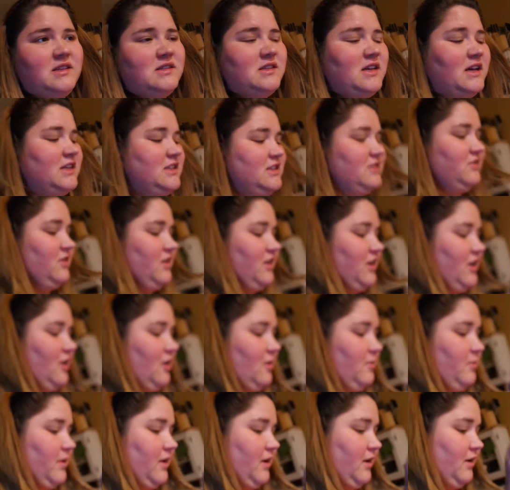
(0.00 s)
a slice of it
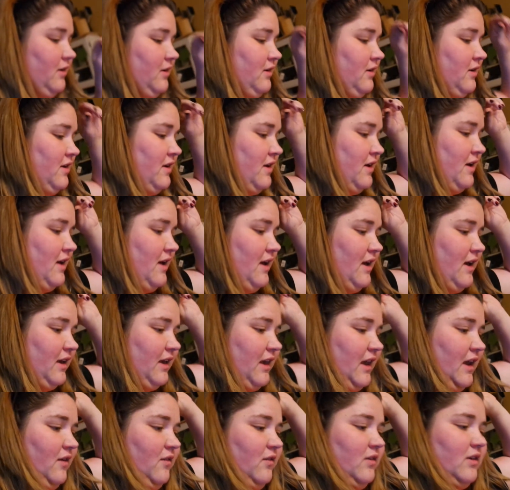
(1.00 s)
now, but I
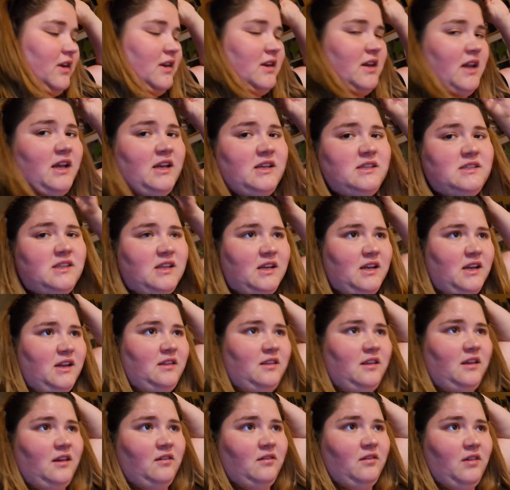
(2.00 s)
can't really taste
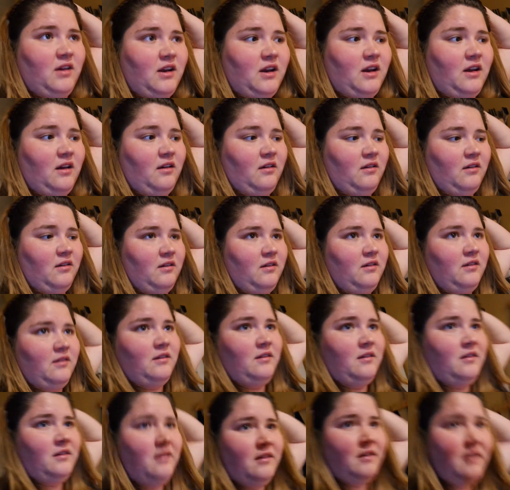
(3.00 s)
anything right now. It's
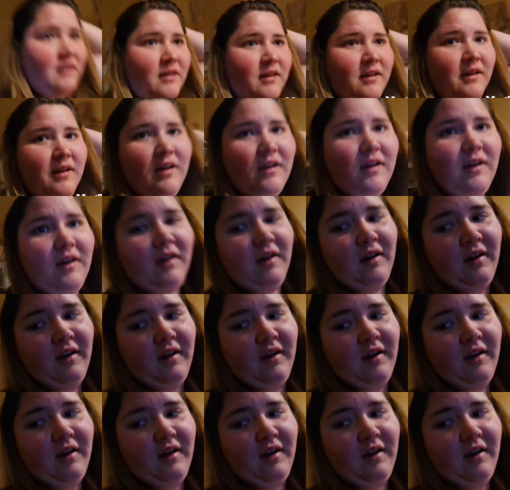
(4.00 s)
delicious. Tasha.